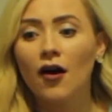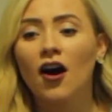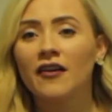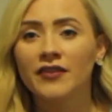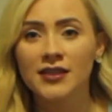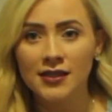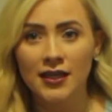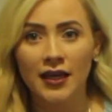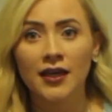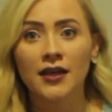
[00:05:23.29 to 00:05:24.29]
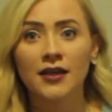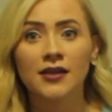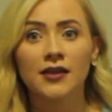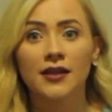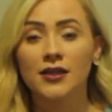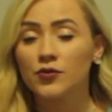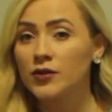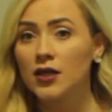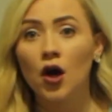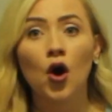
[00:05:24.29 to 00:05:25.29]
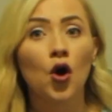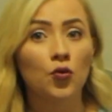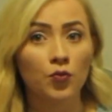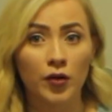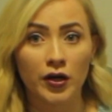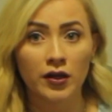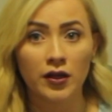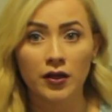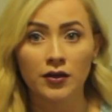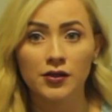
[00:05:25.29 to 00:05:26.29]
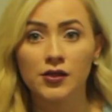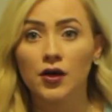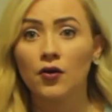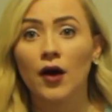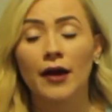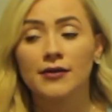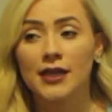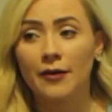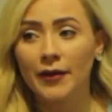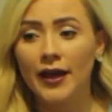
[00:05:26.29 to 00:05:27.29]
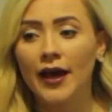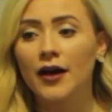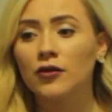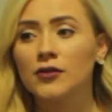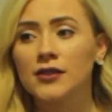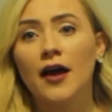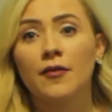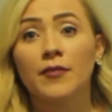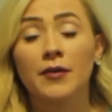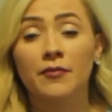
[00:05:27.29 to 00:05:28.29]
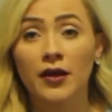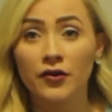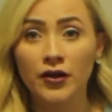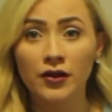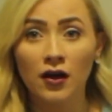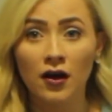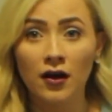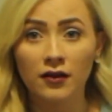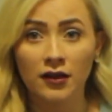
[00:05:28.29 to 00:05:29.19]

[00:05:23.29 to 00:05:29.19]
obviously this was a home birth, so I was at my house. My mother-in-law